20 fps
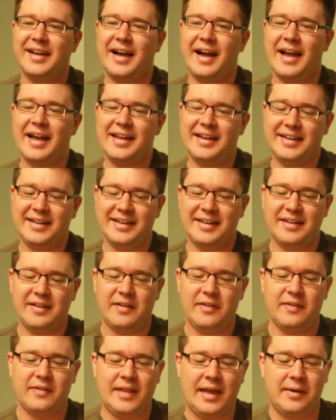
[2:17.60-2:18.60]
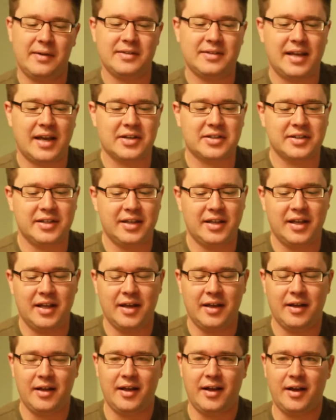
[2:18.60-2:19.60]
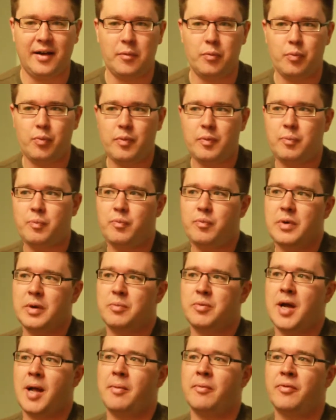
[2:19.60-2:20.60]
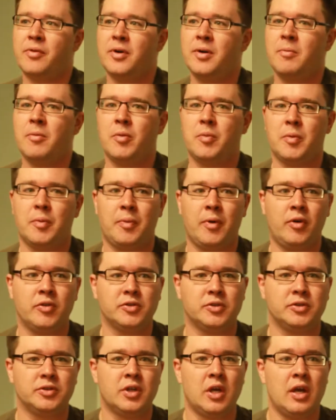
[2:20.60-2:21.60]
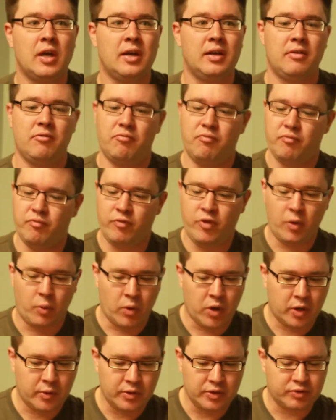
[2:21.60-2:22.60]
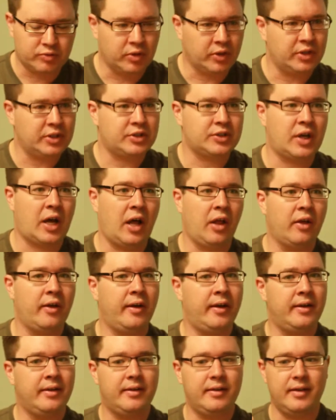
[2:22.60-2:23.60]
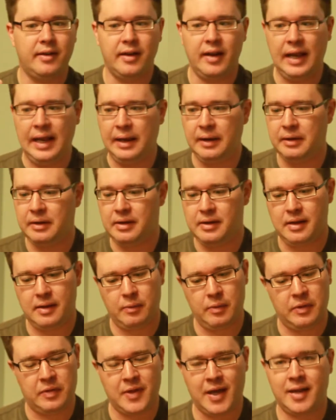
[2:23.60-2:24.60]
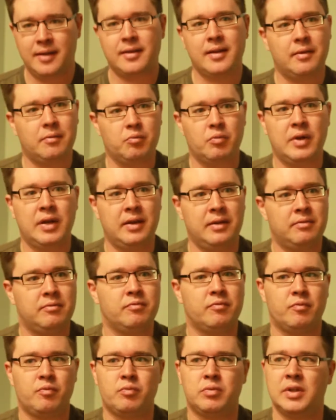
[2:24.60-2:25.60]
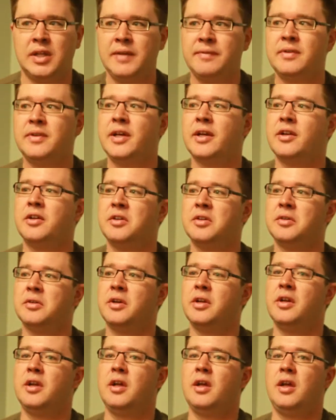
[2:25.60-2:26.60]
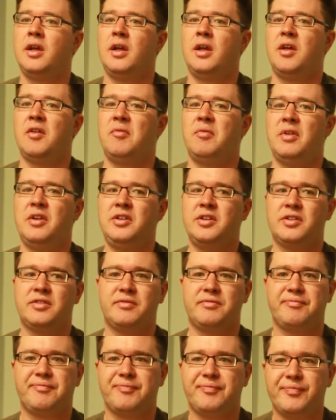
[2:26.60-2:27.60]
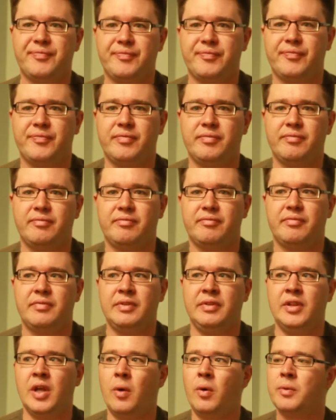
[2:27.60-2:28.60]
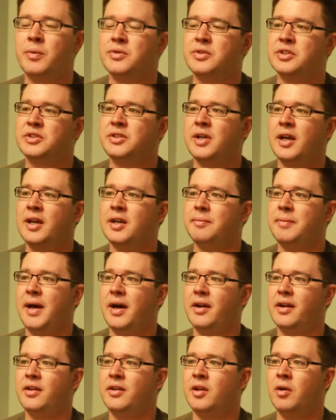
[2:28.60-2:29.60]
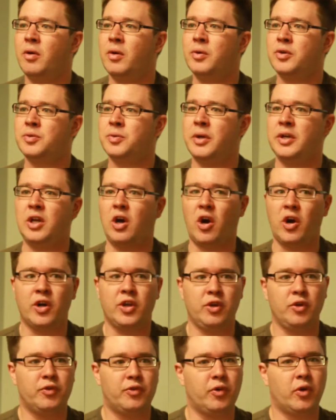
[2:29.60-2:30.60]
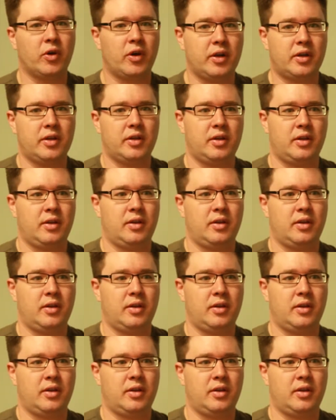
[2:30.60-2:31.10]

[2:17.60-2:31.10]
and that was actually a, a big problem for a number of the proposals. The work was really solid. We thought that, we believed that they could do it. It just, no one was excited about it. No one was willing to argue for it.